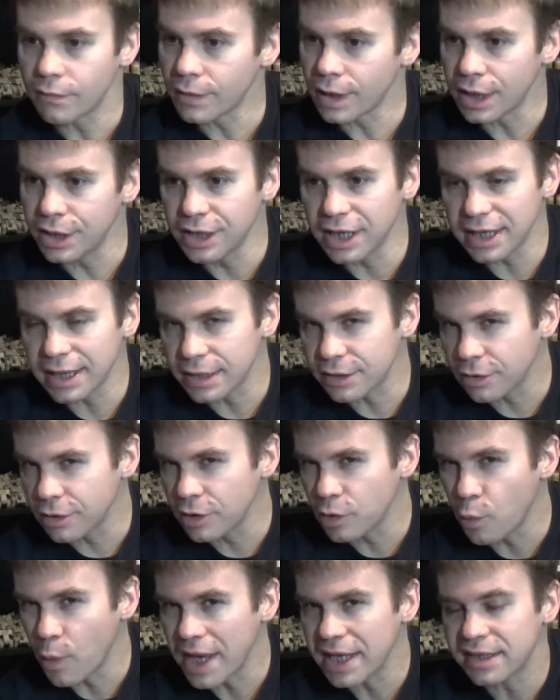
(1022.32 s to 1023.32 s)
You got that turn
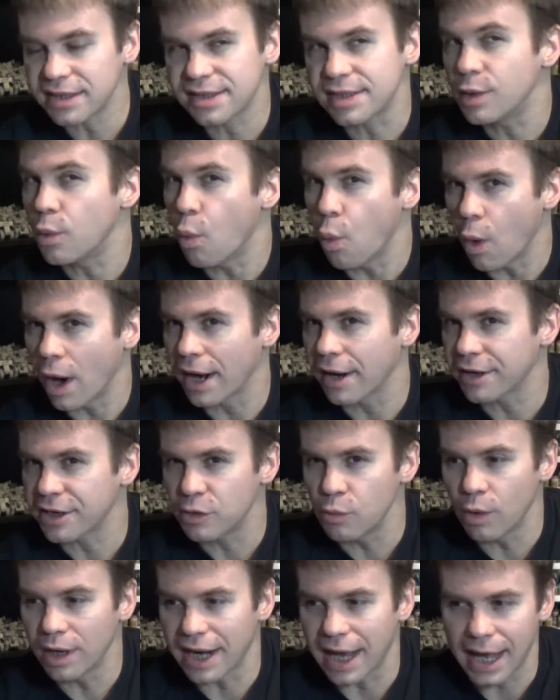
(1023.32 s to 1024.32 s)
to wait to see where
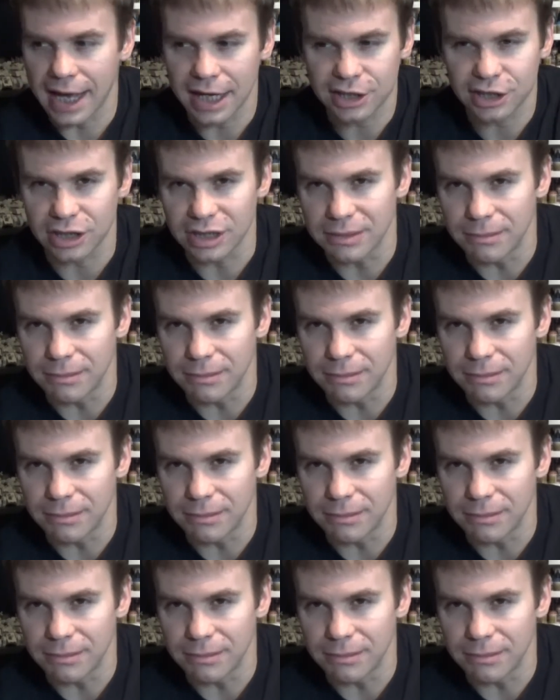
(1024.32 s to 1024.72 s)
you want to actually